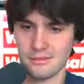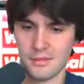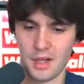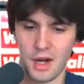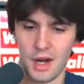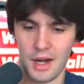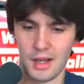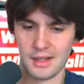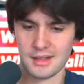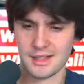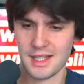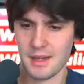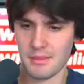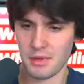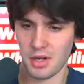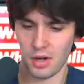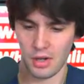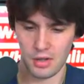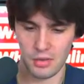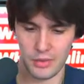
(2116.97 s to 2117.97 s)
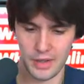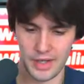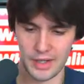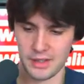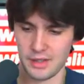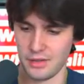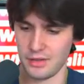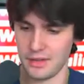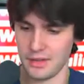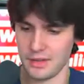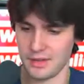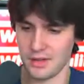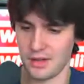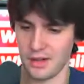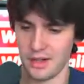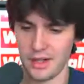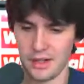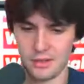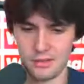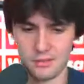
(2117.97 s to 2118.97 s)
All right, let's keep calling while I do this, all
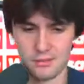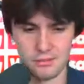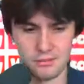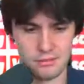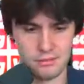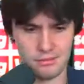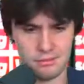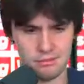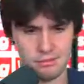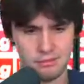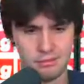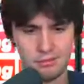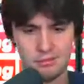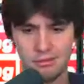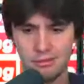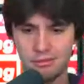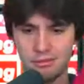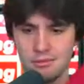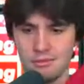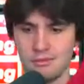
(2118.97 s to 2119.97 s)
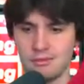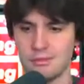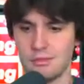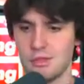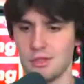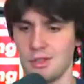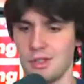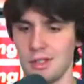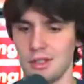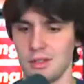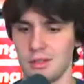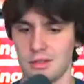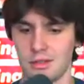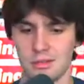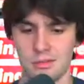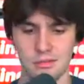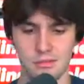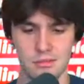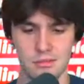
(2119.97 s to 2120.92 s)
right? Yikes.